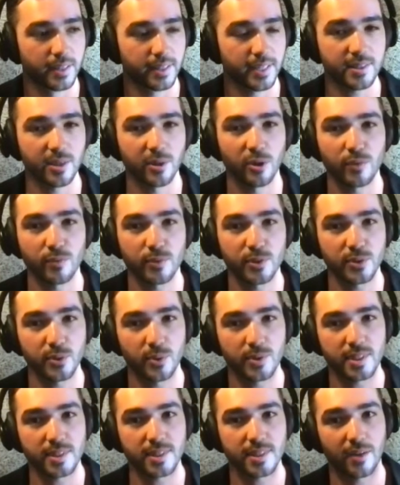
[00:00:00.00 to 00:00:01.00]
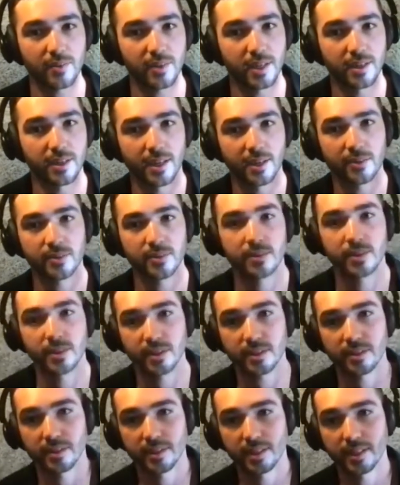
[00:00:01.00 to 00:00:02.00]
there's a lot of resources out there now
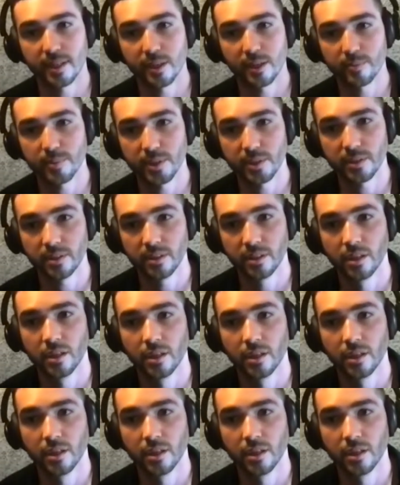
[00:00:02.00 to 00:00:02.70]
that can help you.